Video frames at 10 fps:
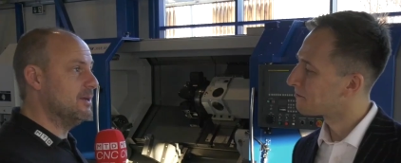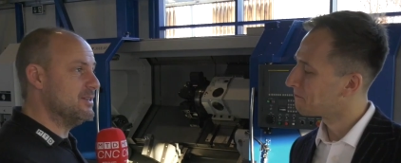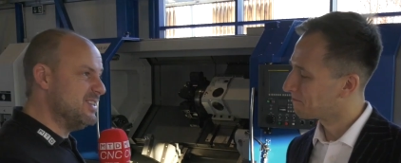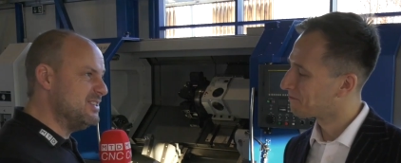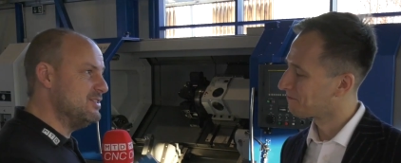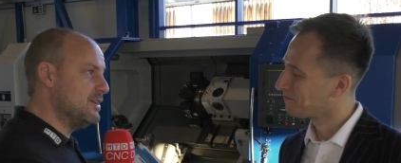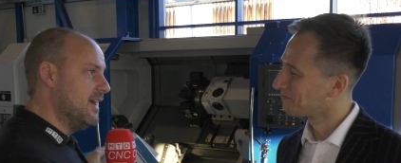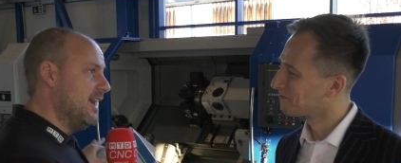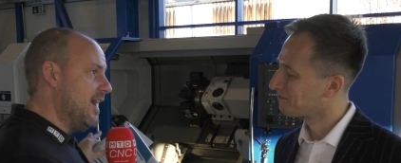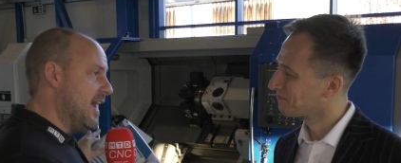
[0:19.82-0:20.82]
Speaker 1: because this is
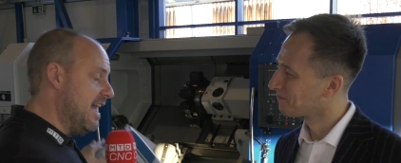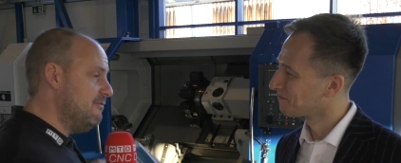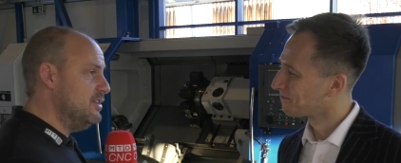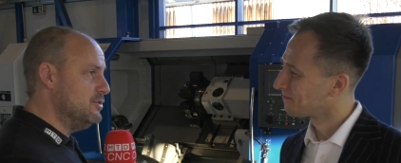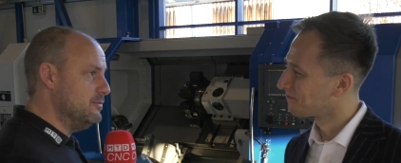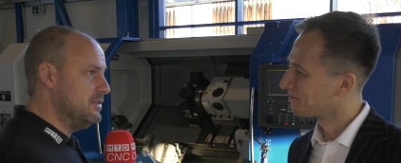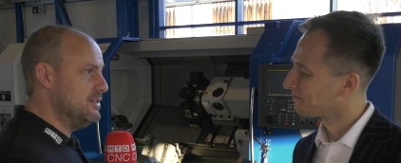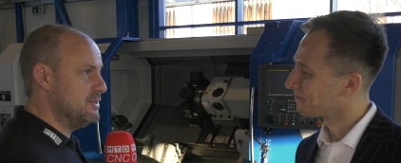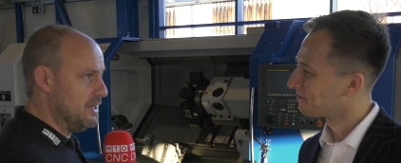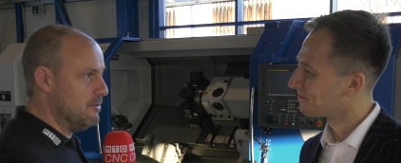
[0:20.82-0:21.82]
a heavy
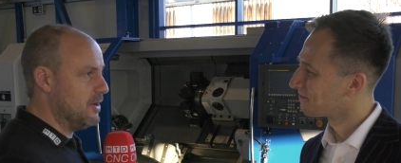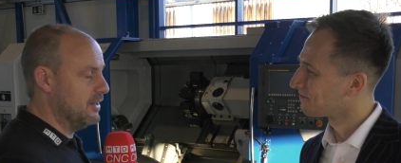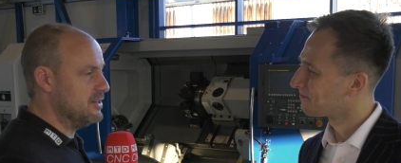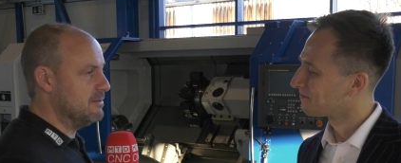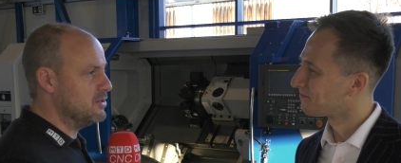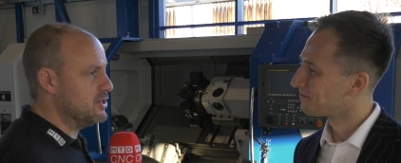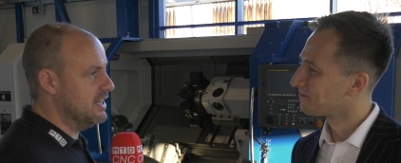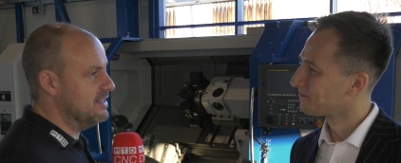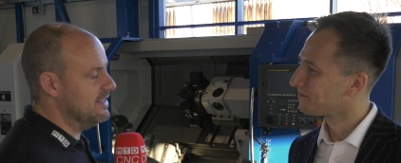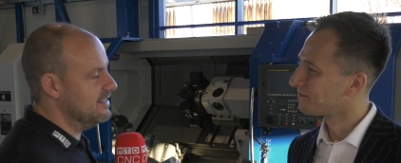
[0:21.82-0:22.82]
duty steel cutting
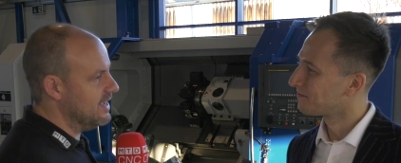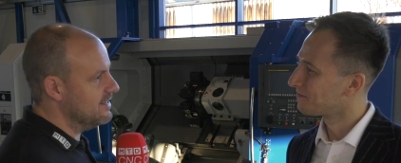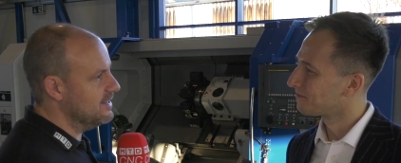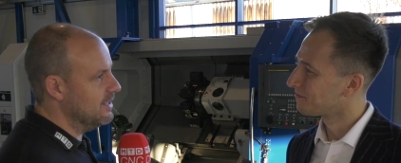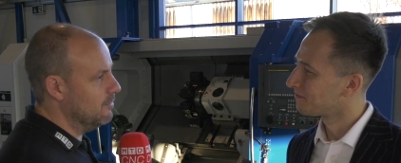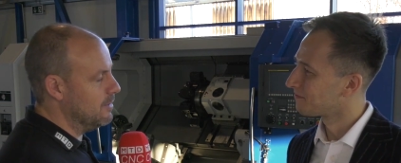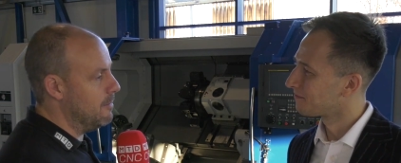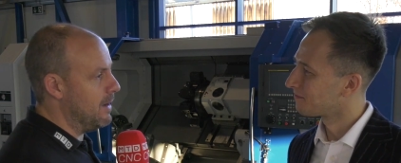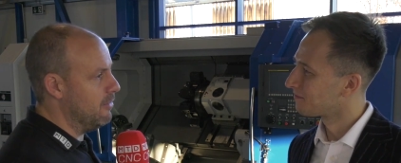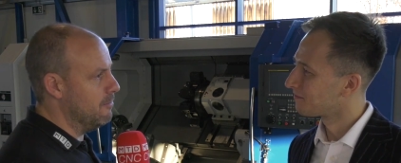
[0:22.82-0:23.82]
machine, isn't it? Tell us a little bit
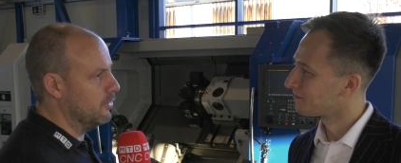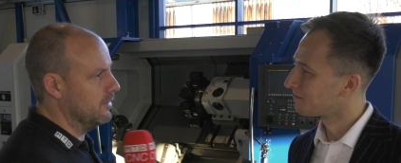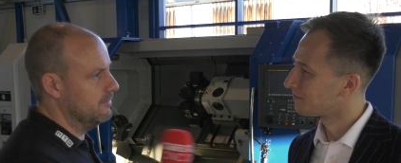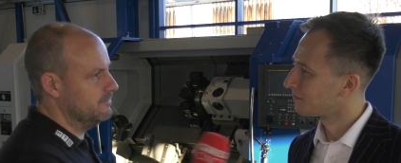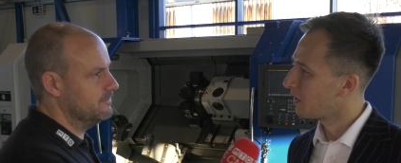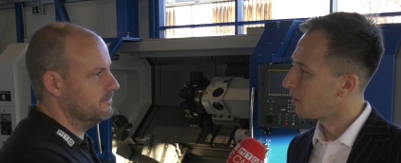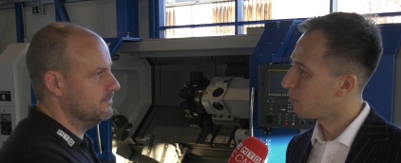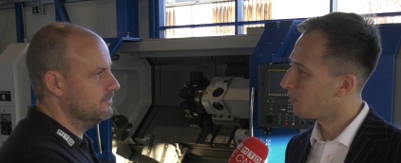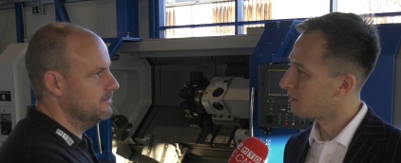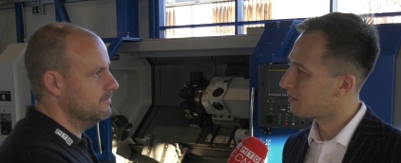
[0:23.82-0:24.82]
about the model.
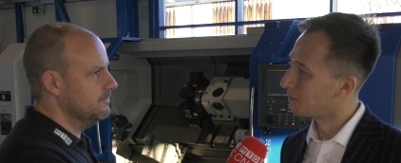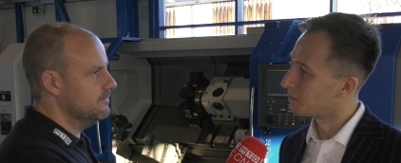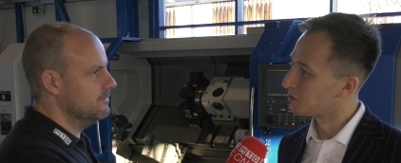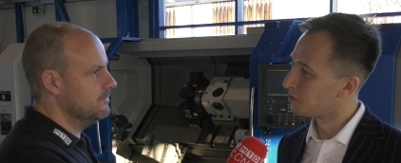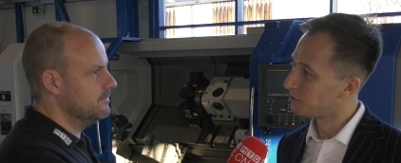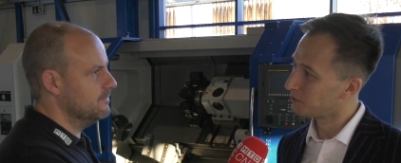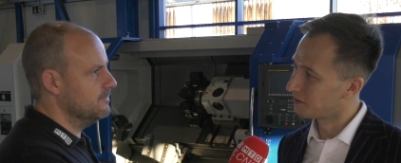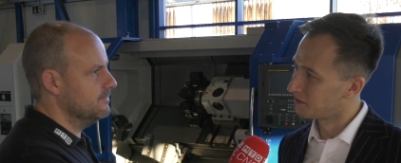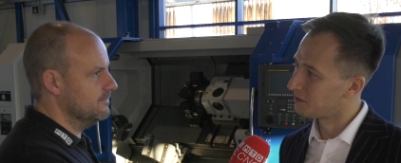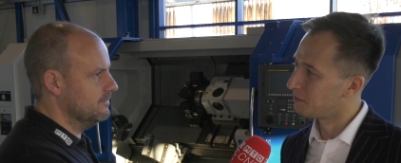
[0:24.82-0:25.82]
Speaker 2: Well, the machine you
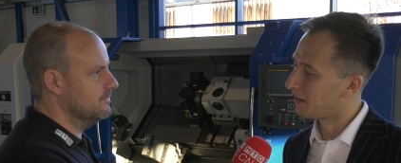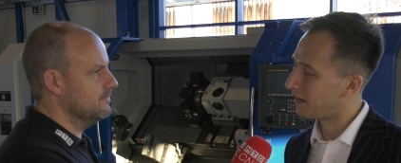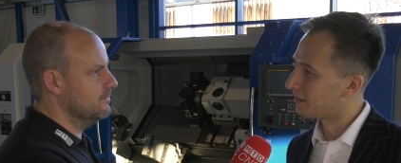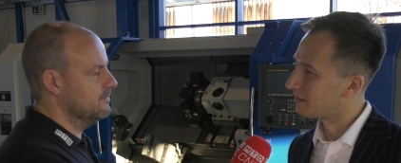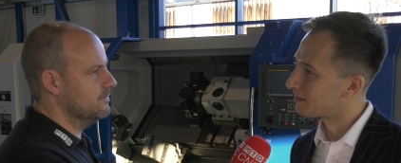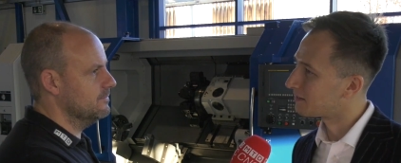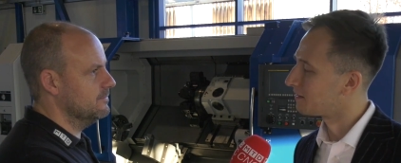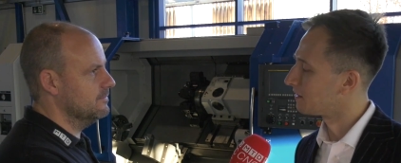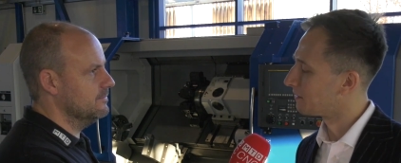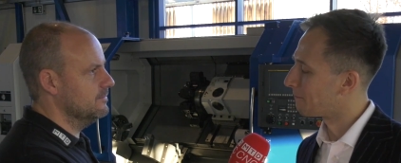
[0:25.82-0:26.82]
can see behind us
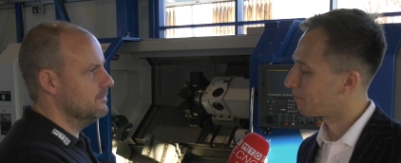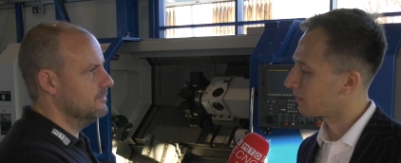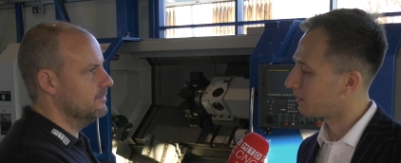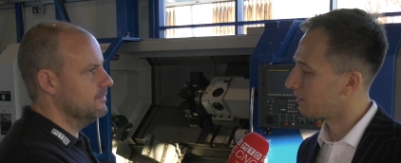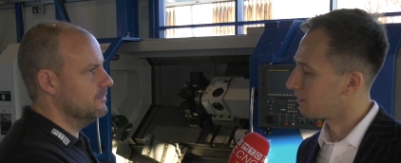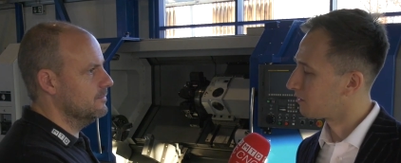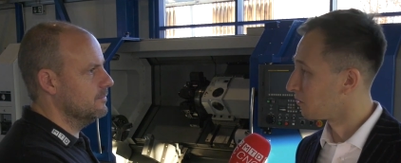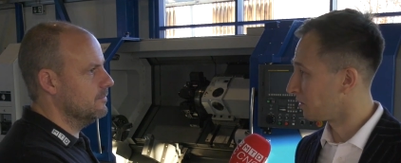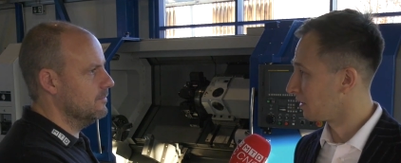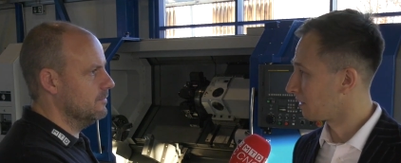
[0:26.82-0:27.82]
is the uh,
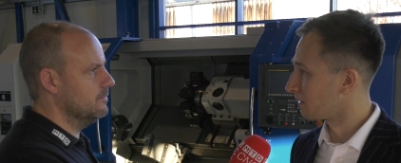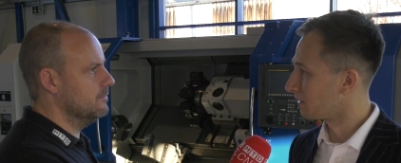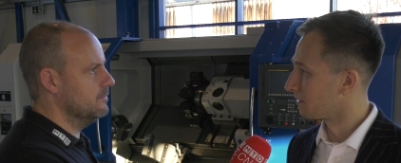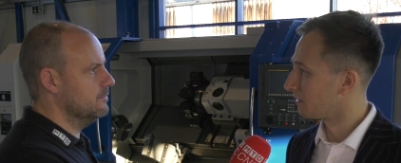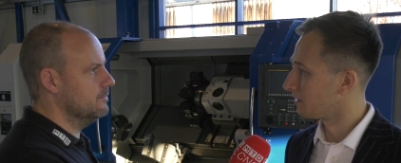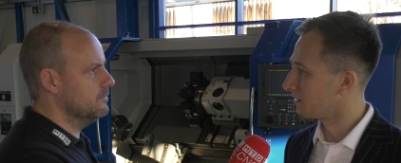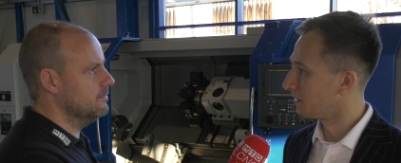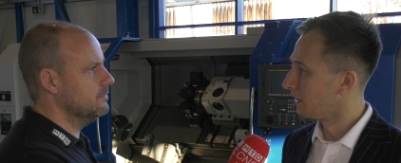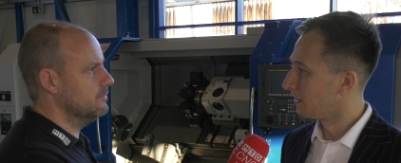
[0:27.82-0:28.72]
turning uh,